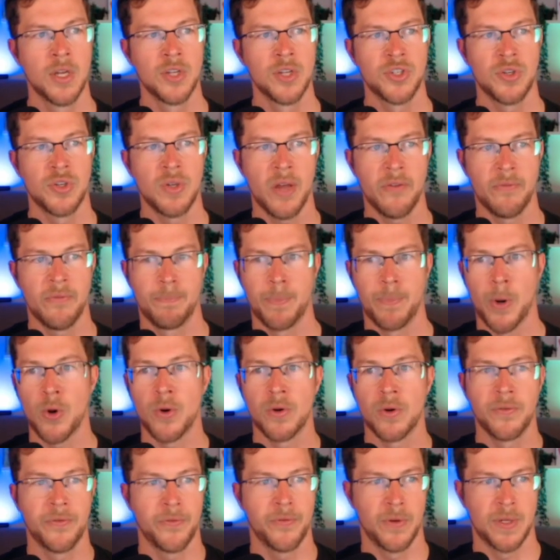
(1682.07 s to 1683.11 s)
So you have
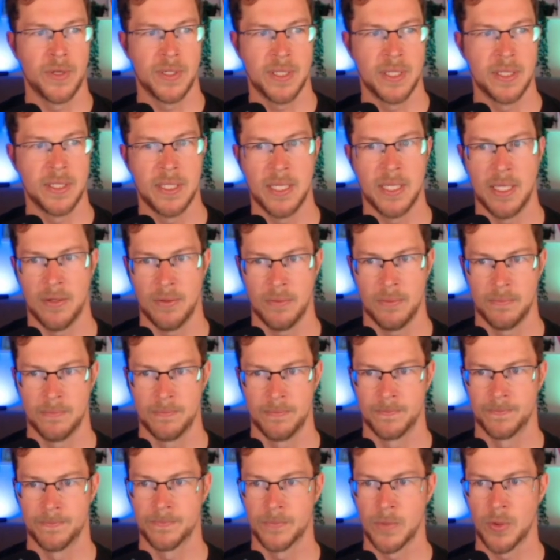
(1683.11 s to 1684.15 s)
burn, for instance, here,
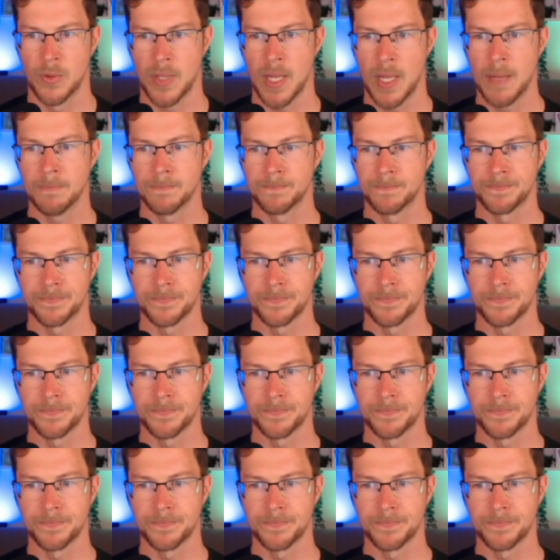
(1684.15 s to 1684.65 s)
okay?